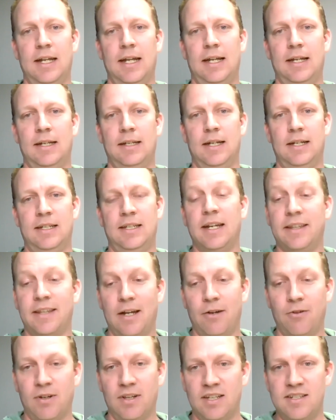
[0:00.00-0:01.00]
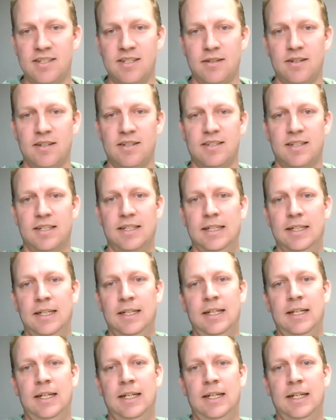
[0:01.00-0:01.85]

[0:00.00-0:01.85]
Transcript: and I take that really seriously.